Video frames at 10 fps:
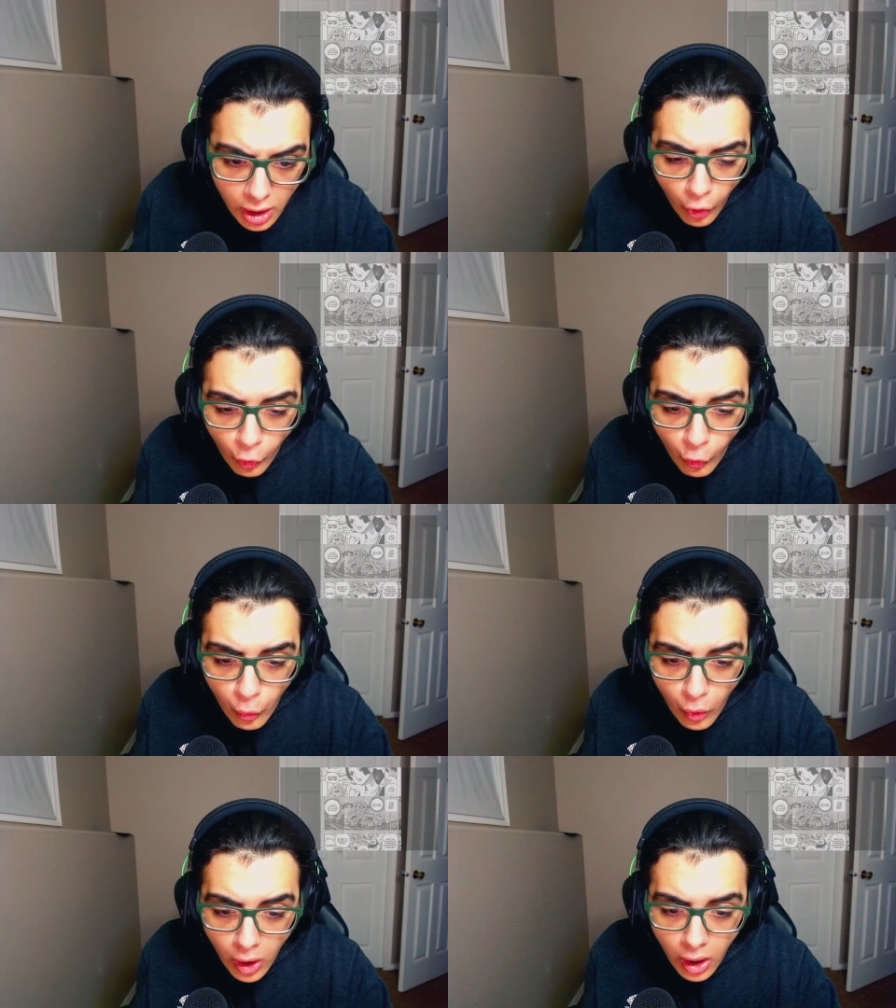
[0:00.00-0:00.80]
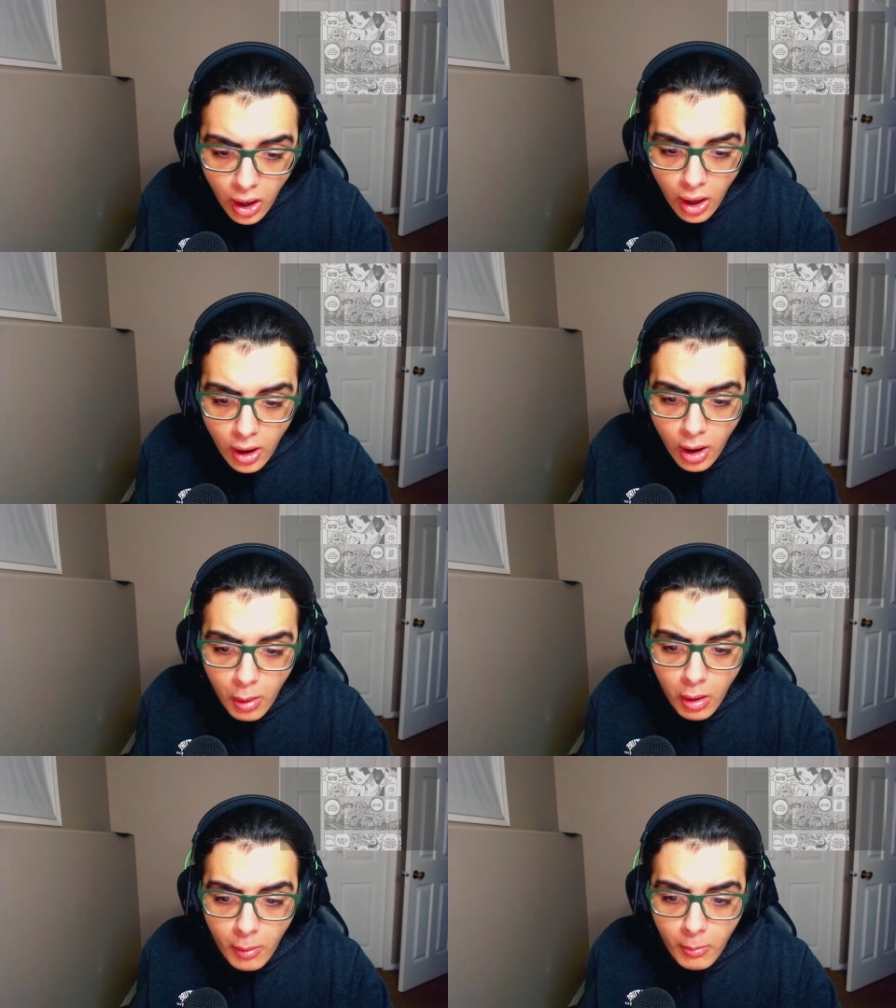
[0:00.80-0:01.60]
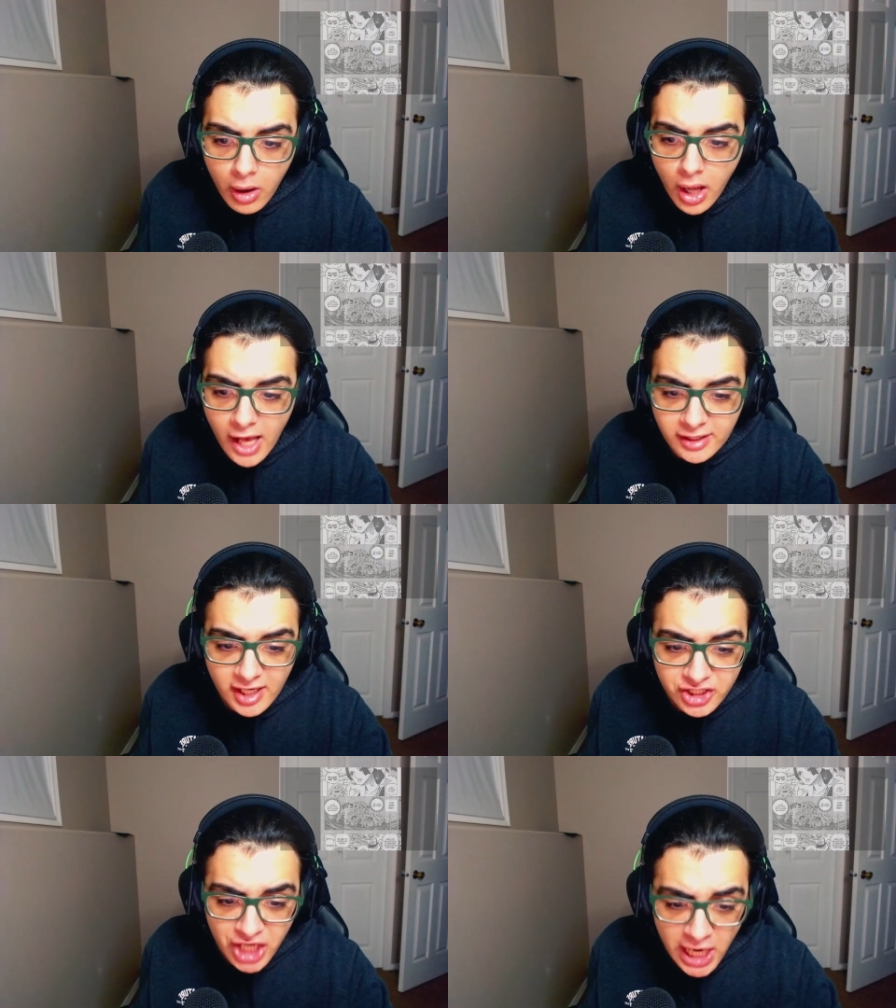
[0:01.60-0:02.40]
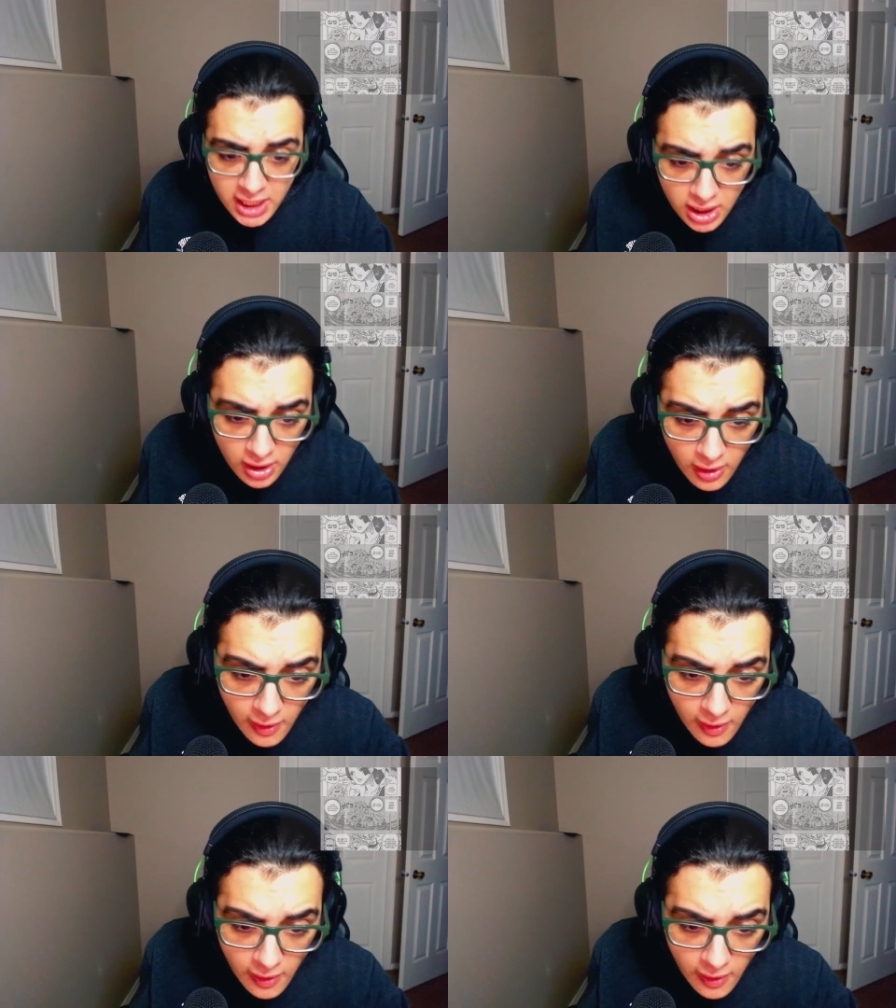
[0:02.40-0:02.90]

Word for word: Oh. S S G!